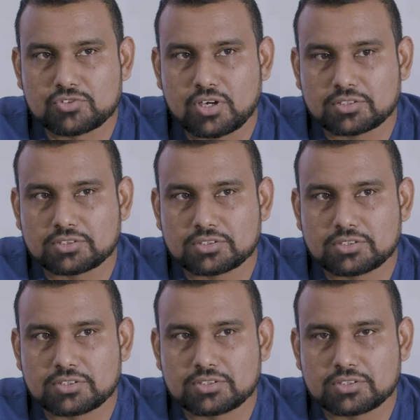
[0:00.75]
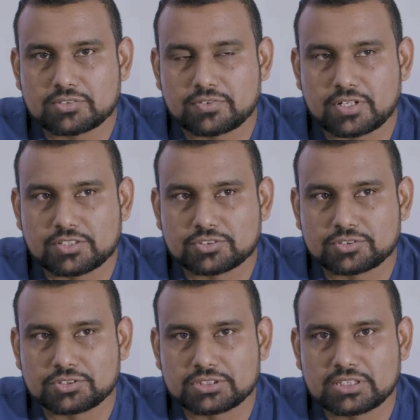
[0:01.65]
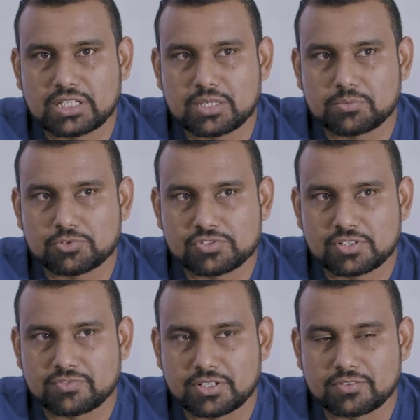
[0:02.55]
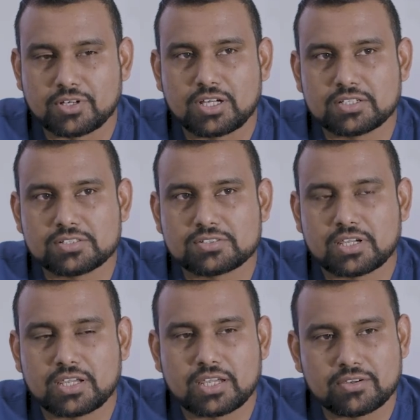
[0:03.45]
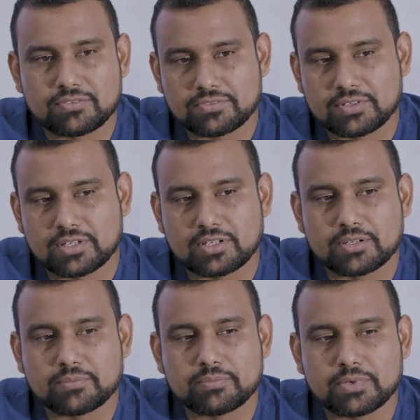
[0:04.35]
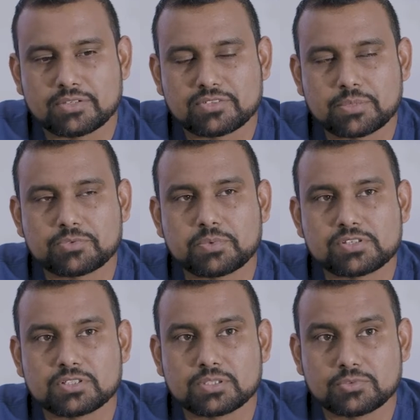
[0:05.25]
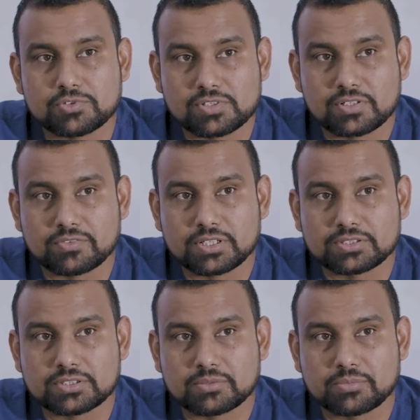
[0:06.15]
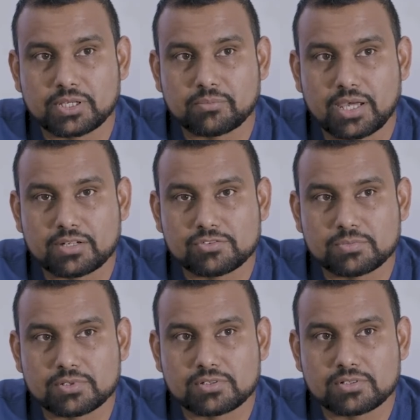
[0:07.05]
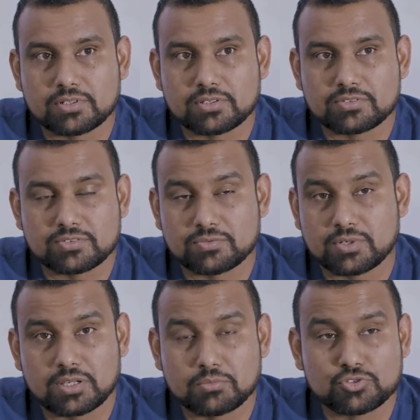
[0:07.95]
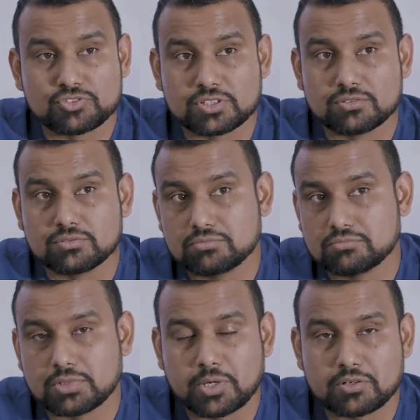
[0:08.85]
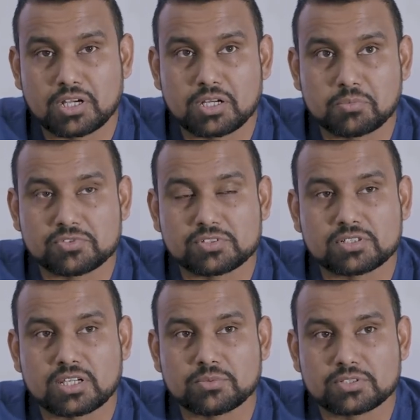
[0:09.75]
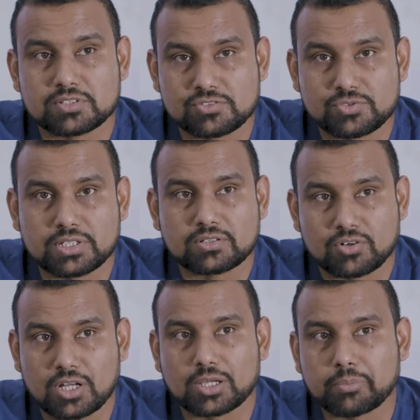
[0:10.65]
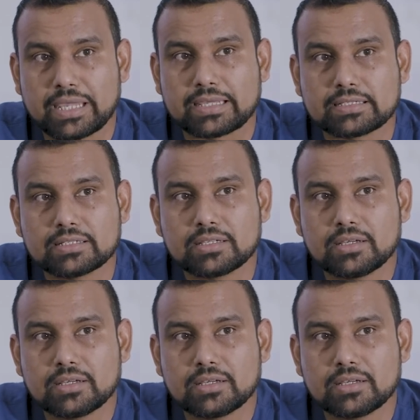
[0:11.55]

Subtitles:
is Dr. Faraz Khursheed. I'm a board-certified neurologist. I have a subspecialty board certification in pain management, and this is what I mostly do. About 90% of the times I just treat chronic pain,